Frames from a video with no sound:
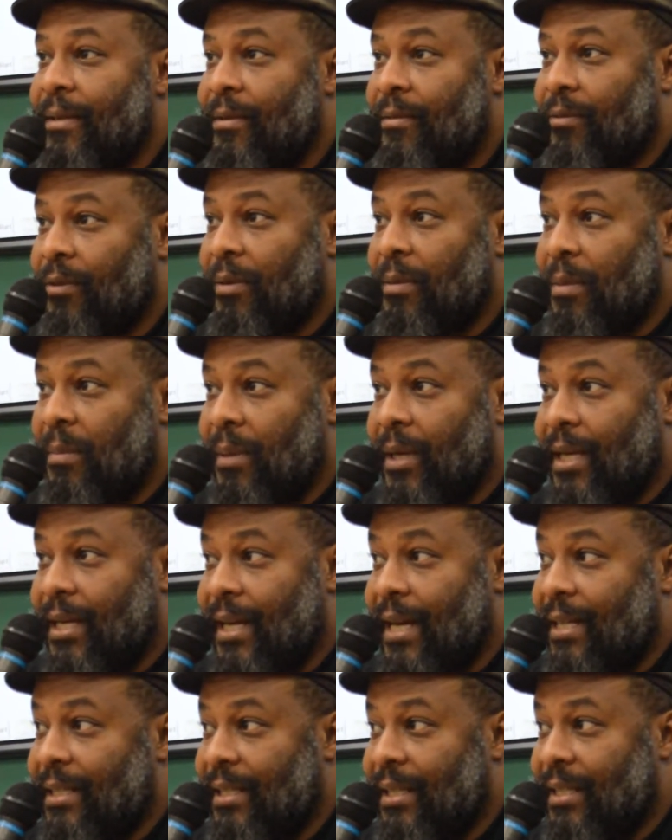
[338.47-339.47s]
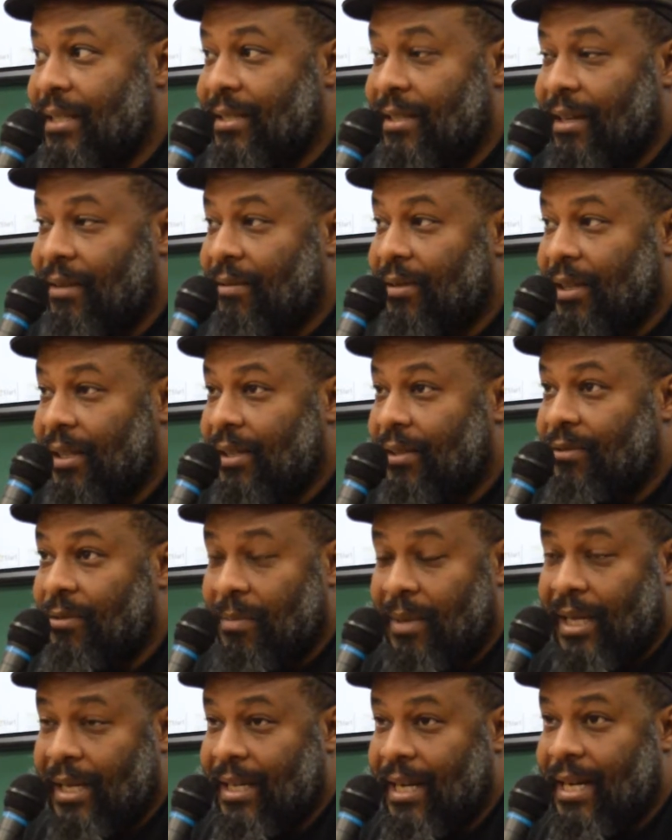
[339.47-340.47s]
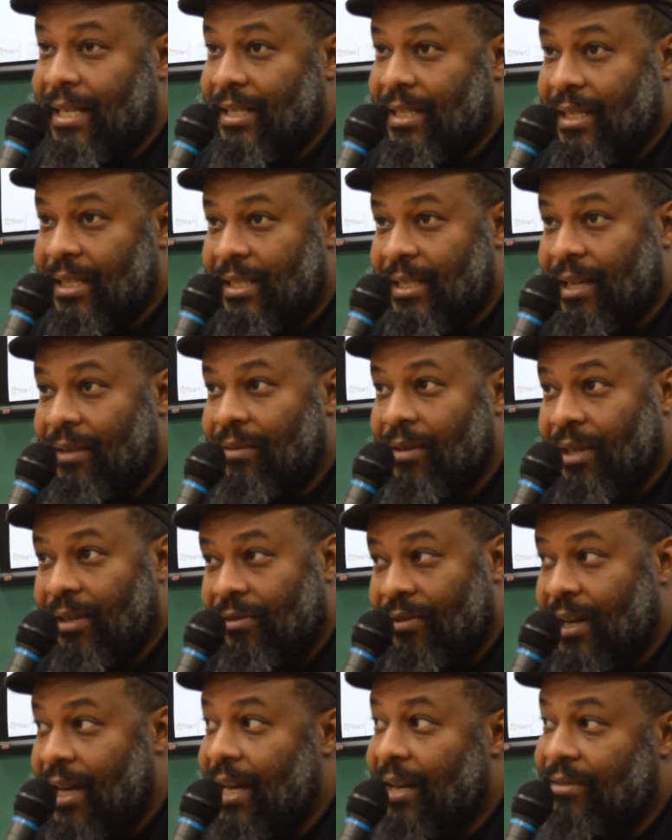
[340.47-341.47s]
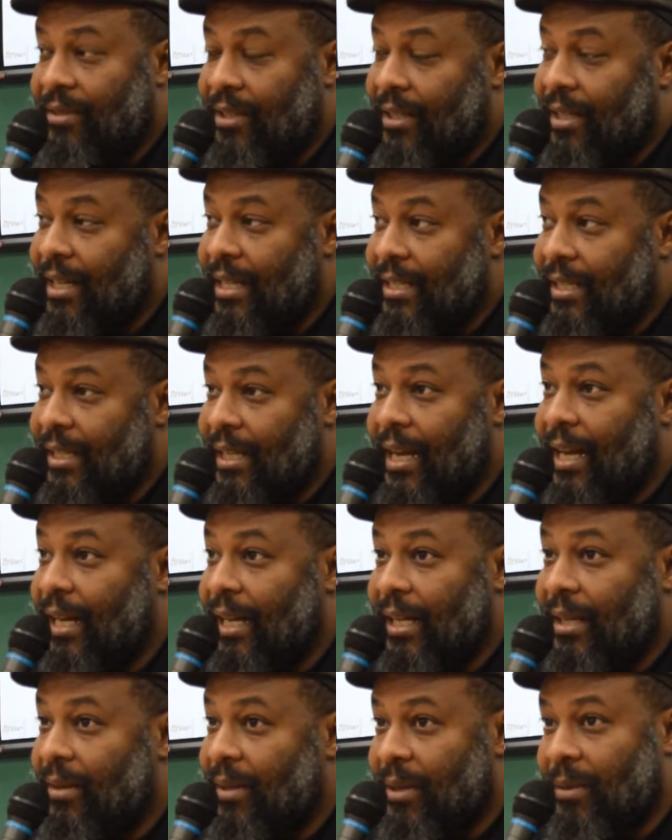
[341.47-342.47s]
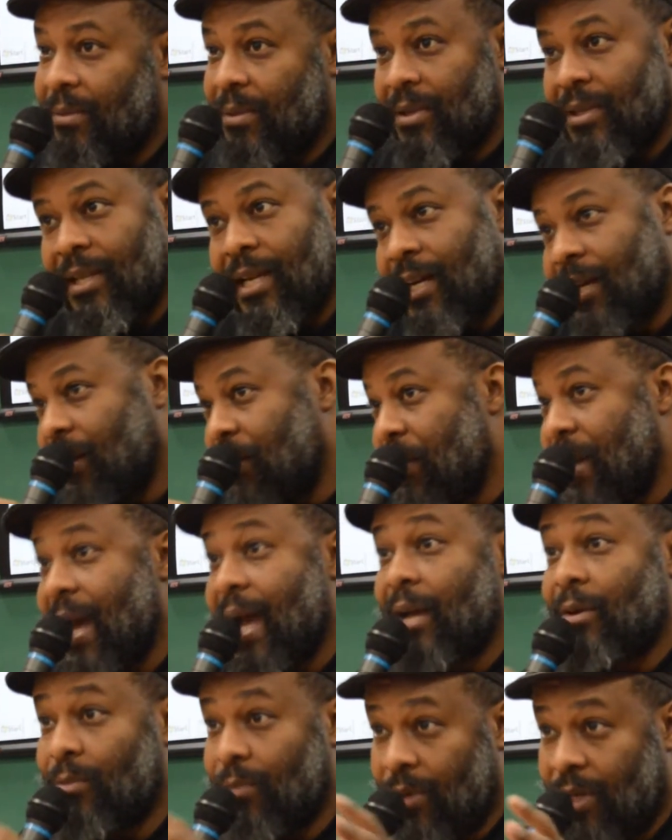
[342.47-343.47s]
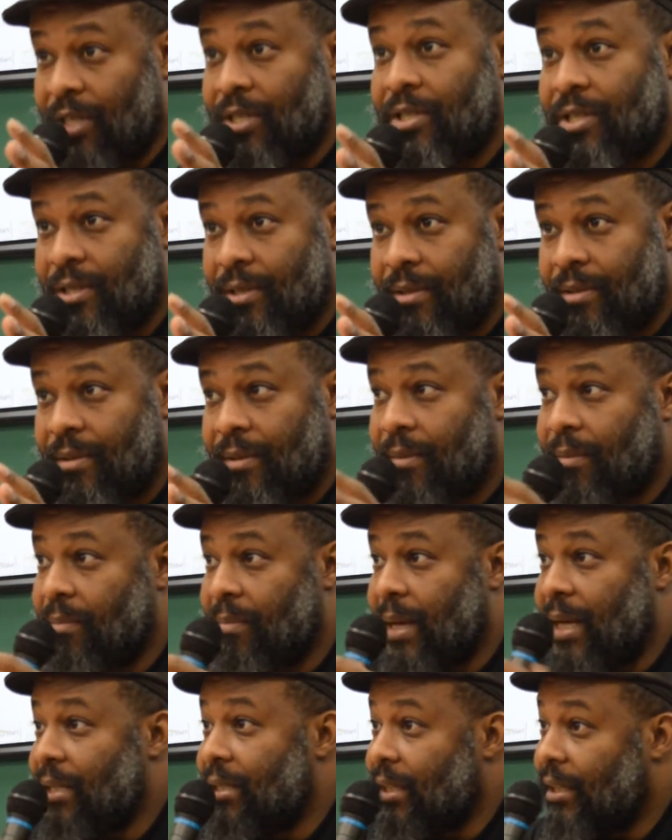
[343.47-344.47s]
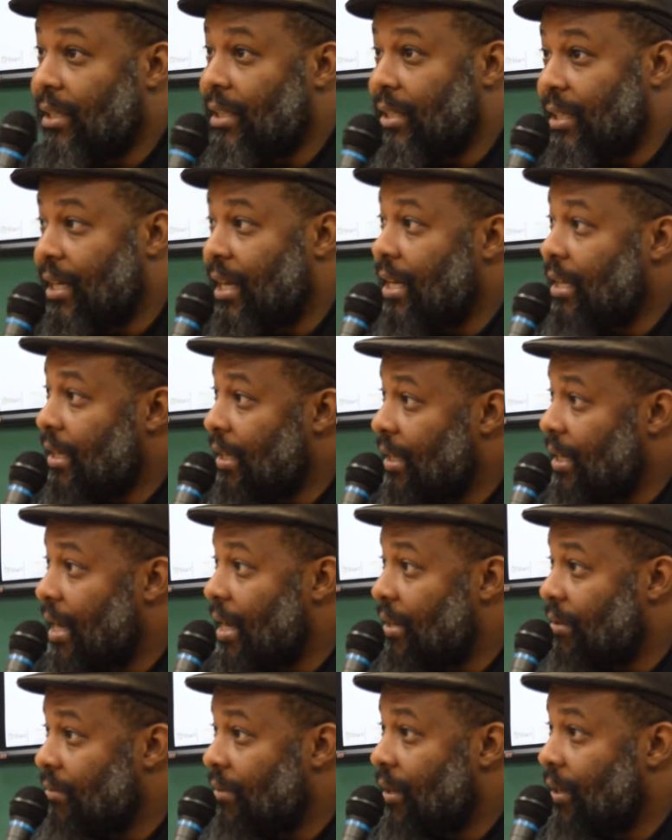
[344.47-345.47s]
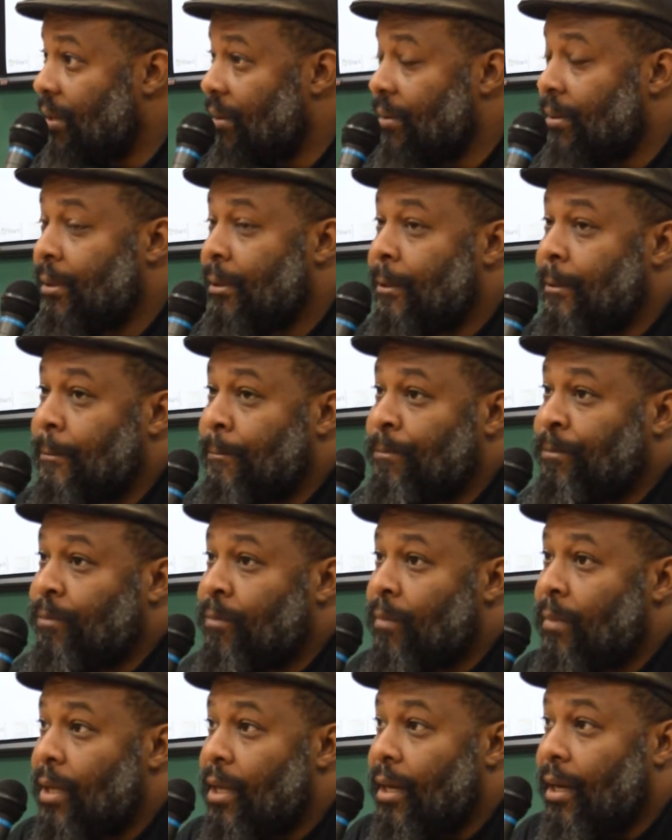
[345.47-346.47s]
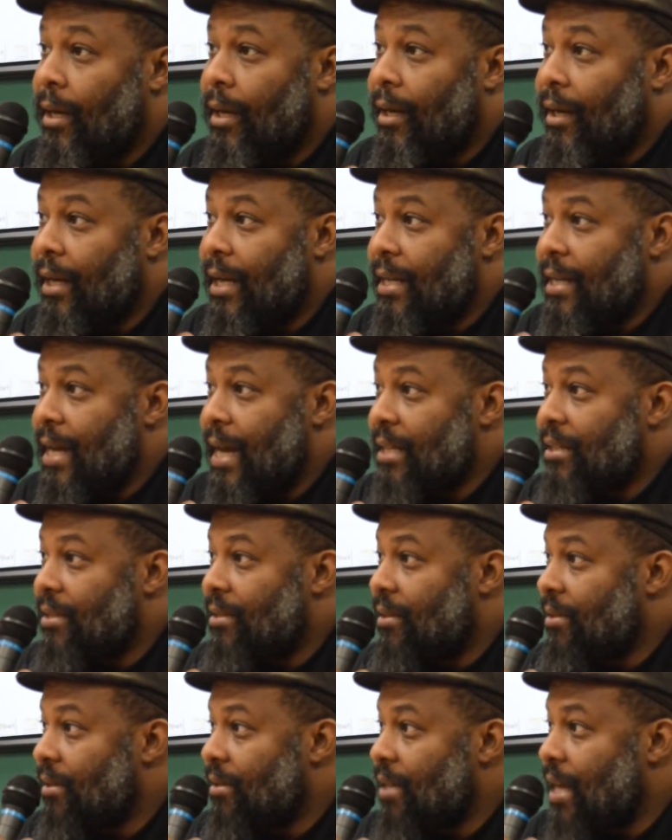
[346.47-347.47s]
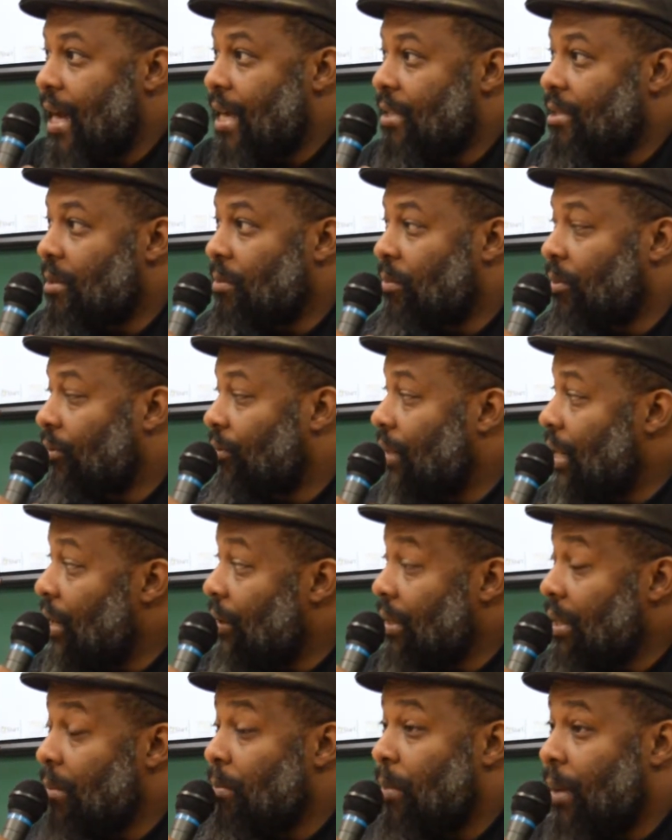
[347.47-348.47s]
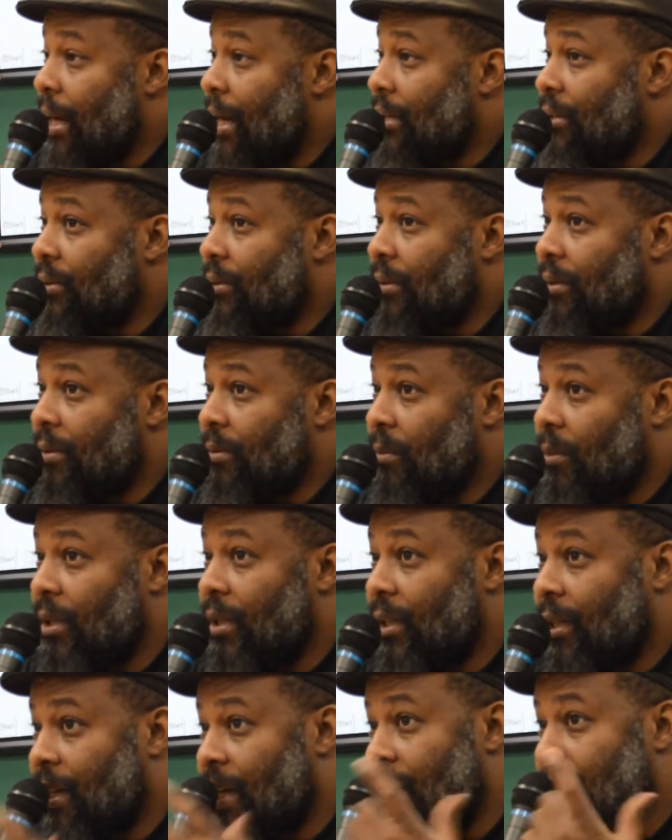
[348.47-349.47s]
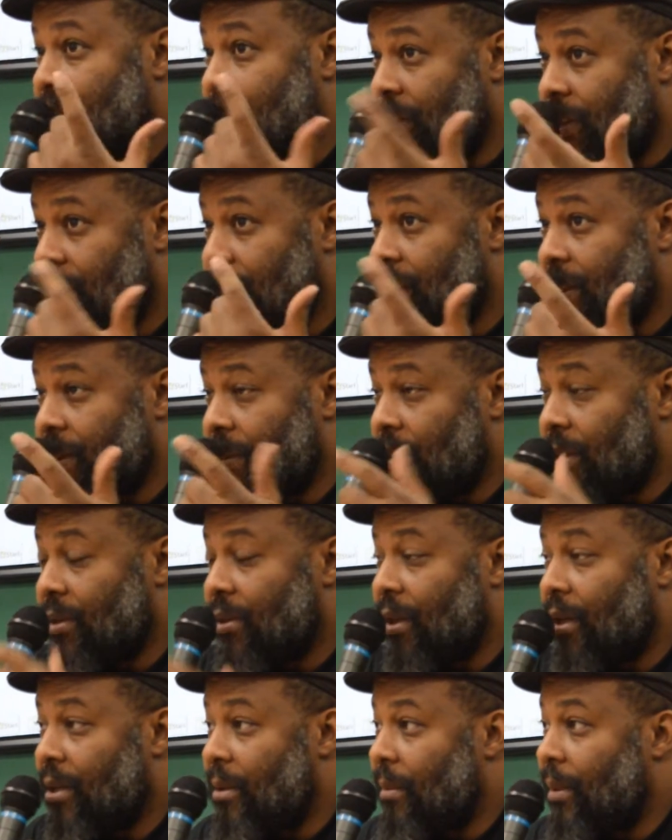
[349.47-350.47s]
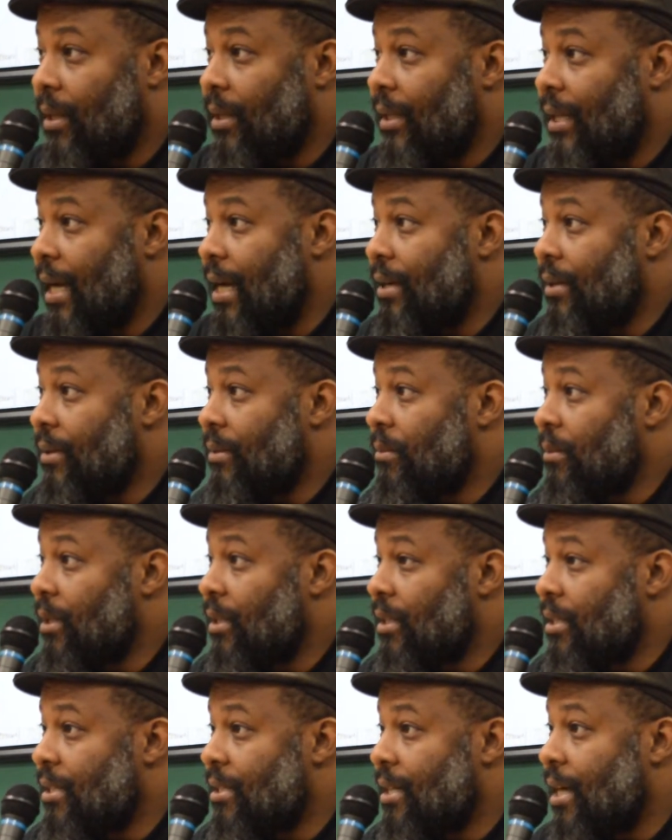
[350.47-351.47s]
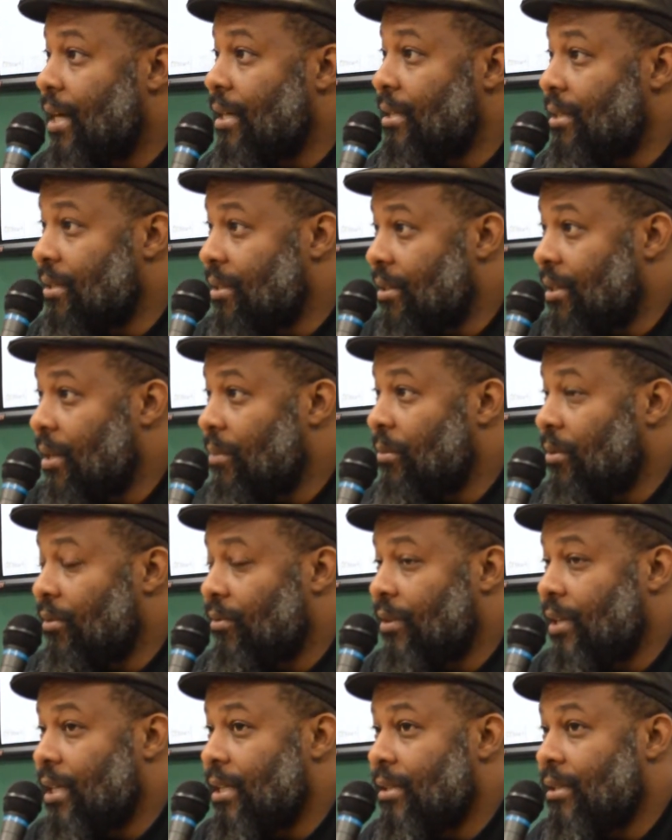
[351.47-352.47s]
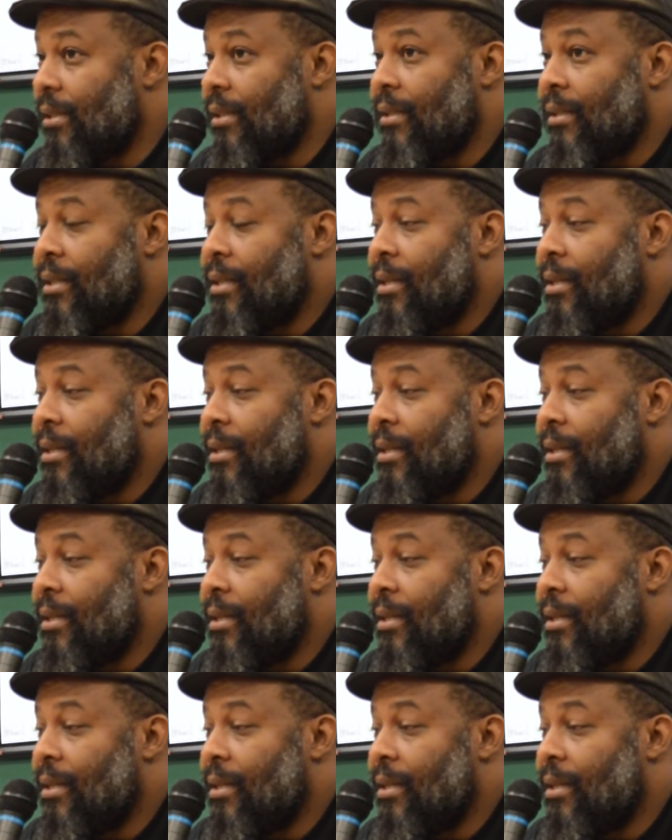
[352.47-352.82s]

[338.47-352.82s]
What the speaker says: from the mid-1970s, from like 1975 to 1980, it was like a mad rush, basically, to kind of get out of there. And that has some profound impact on one of the contradictions I want to talk about later, and one of the challenges that we're facing,